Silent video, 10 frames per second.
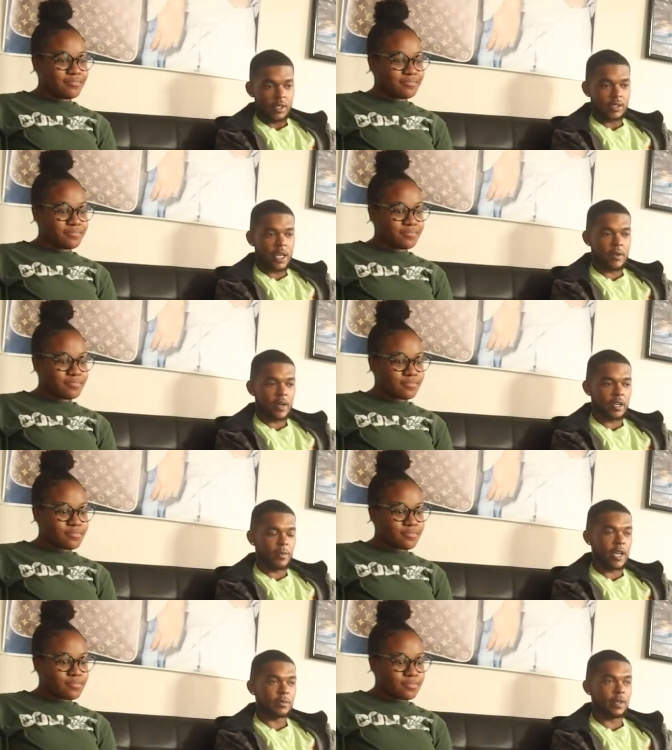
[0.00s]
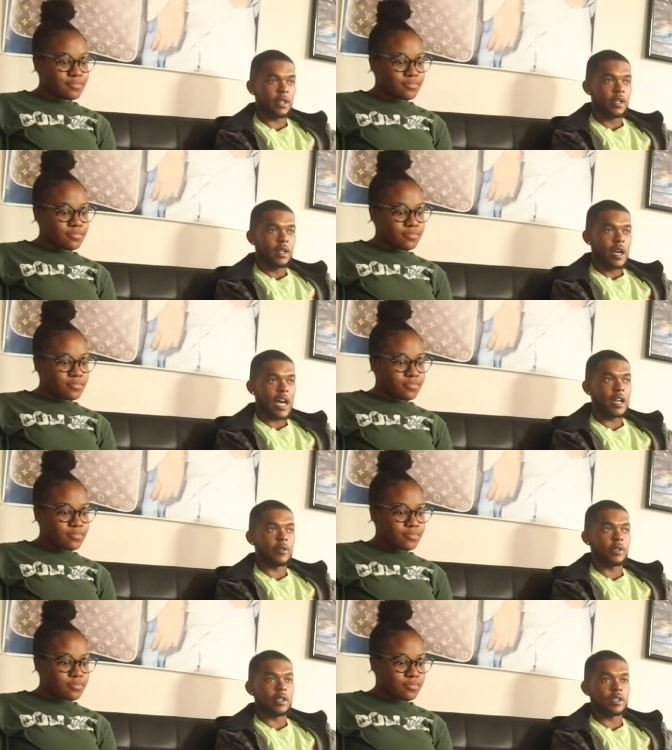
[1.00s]
Speaker 1: skyrocketed price. But I
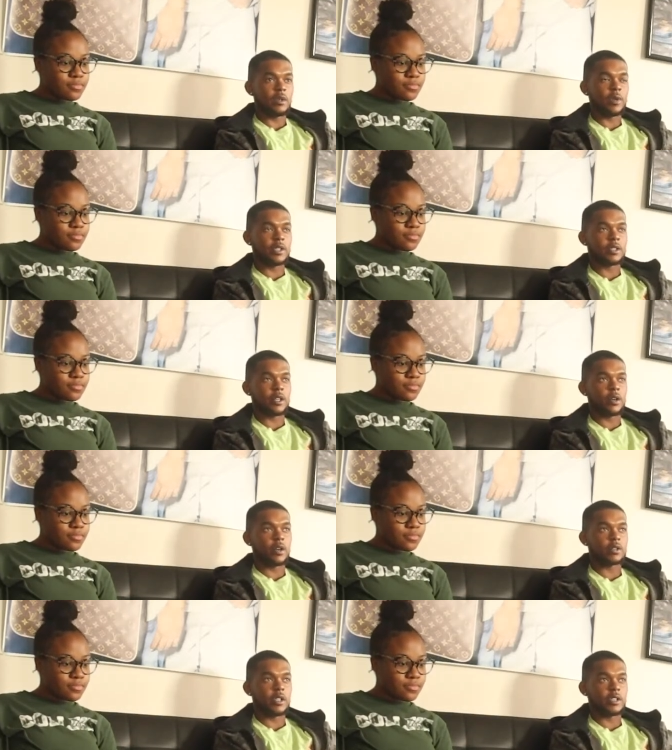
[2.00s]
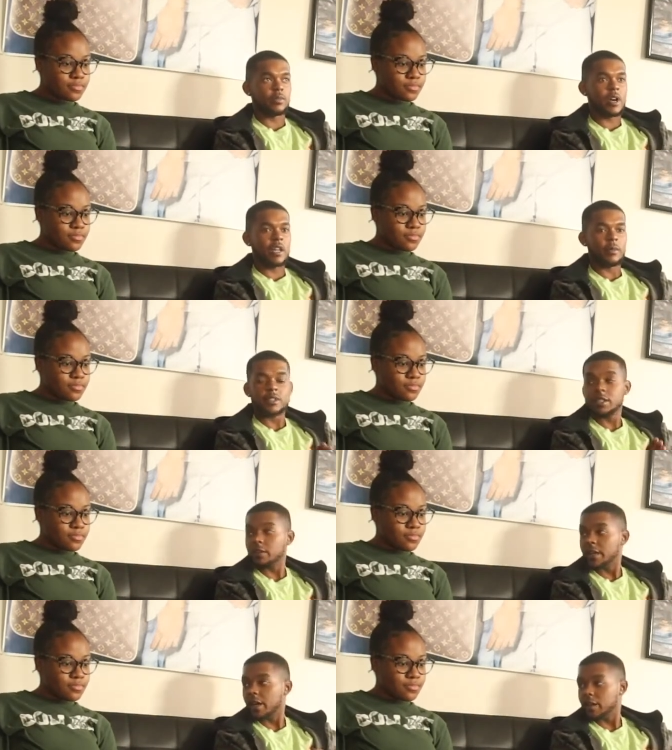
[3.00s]
never really looked at resale culture as a problem
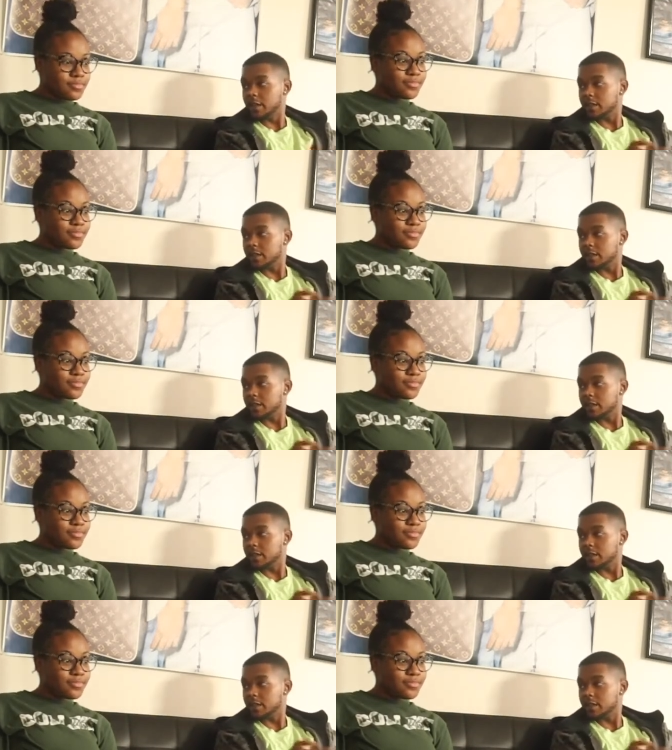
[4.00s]
until now, and